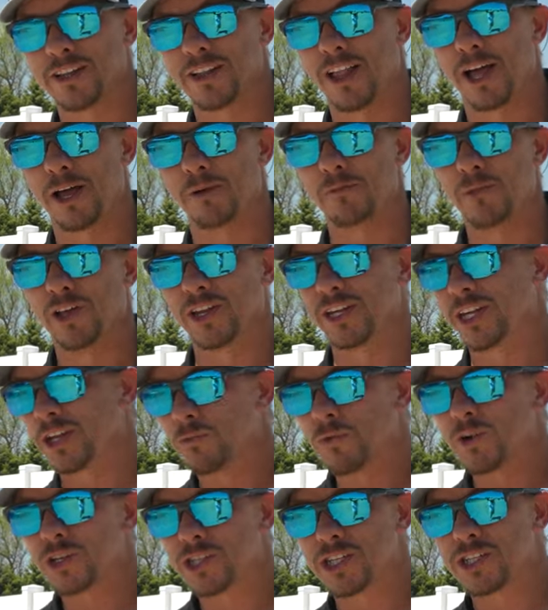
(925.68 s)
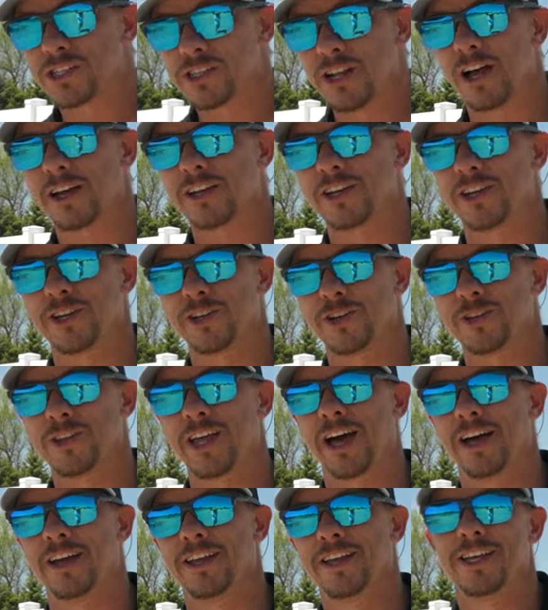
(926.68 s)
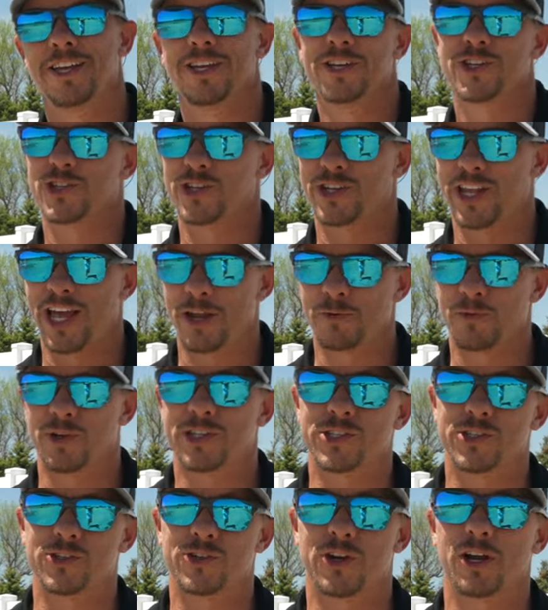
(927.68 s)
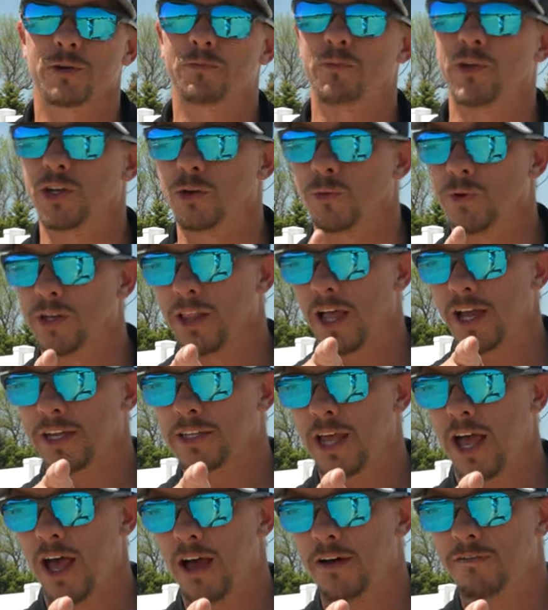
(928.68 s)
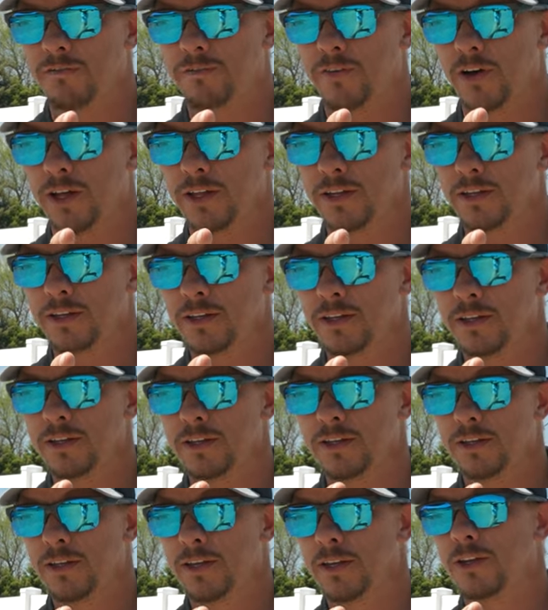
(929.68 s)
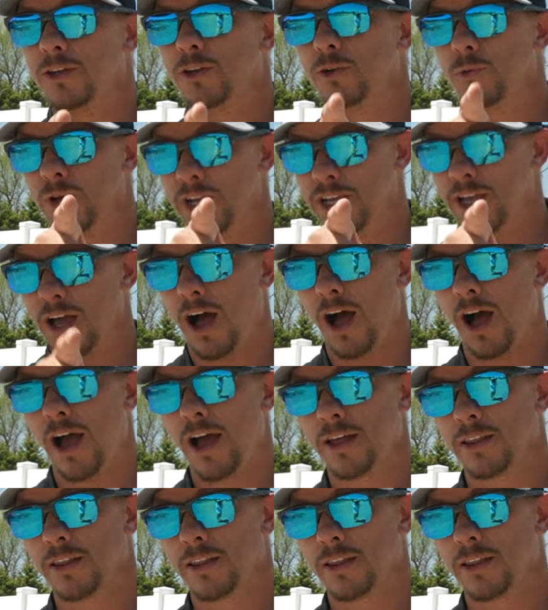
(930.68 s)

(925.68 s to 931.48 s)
at liability and we're just not gonna do that. So Dan wasn't drunk, but do we like to have fun? Do we get high